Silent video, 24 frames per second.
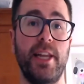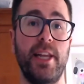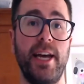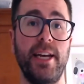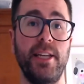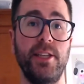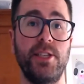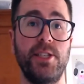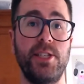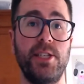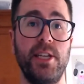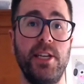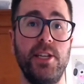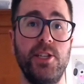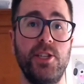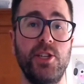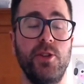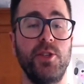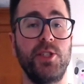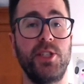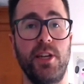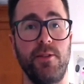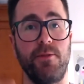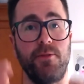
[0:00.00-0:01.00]
latency.
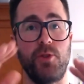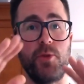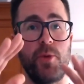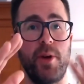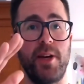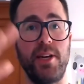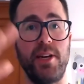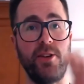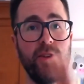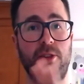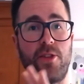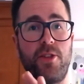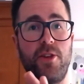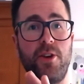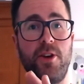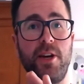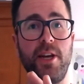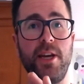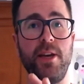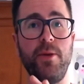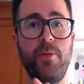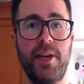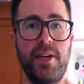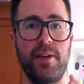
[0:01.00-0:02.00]
So instead of 20 to
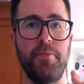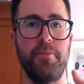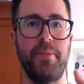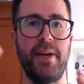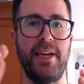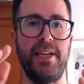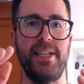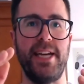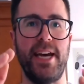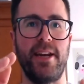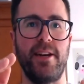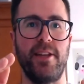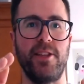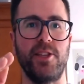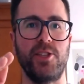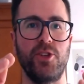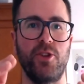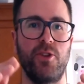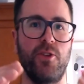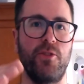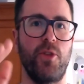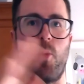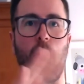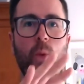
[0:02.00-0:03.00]
30, we can be down in
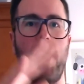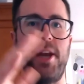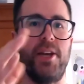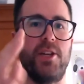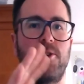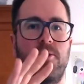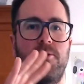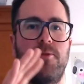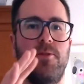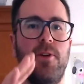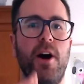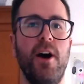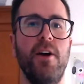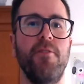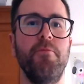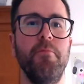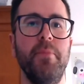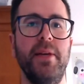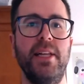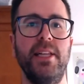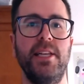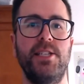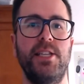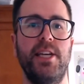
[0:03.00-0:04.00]
sort of the 1 to 5
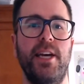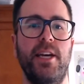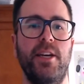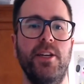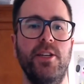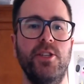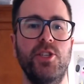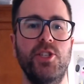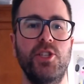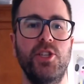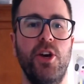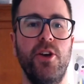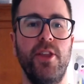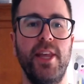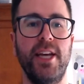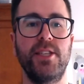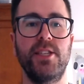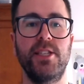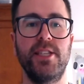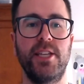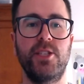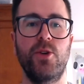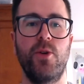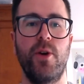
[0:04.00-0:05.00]
milliseconds. So
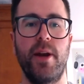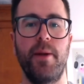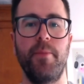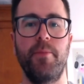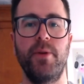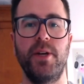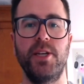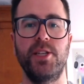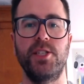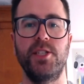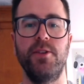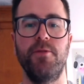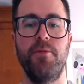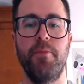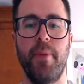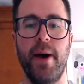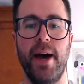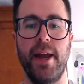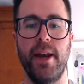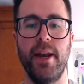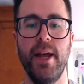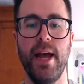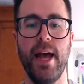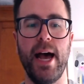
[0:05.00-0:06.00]
that's quite impressive.
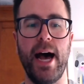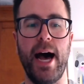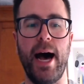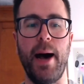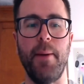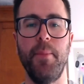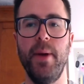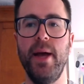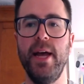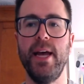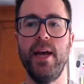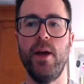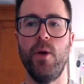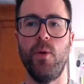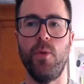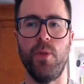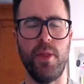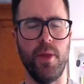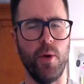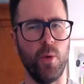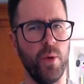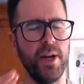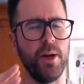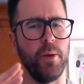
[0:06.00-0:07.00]
But
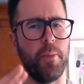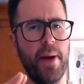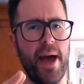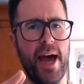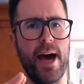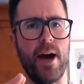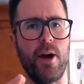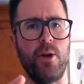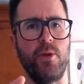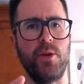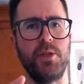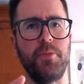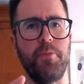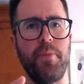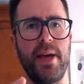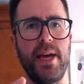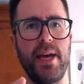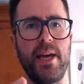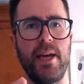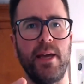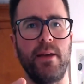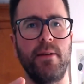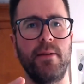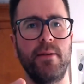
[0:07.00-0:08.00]
the real power is
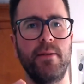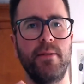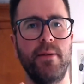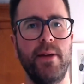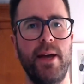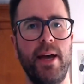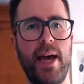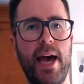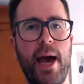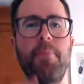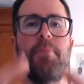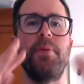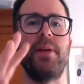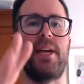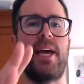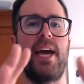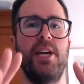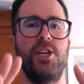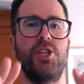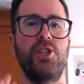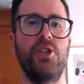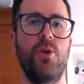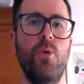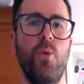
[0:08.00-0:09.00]
being
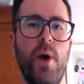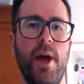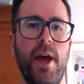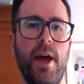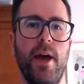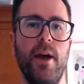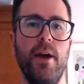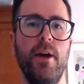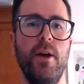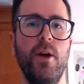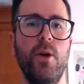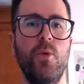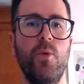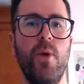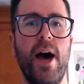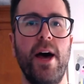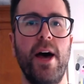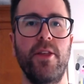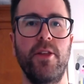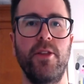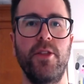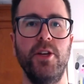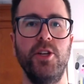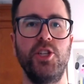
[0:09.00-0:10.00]
application-aware
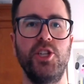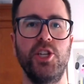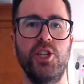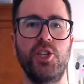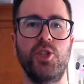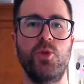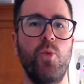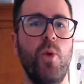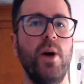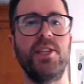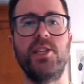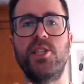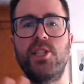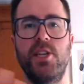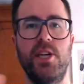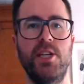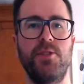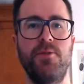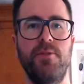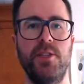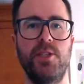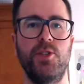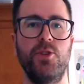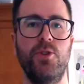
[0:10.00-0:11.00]
rather than just
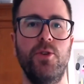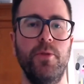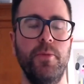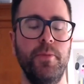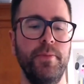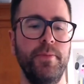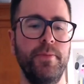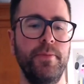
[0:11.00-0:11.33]
one-size-fits-all.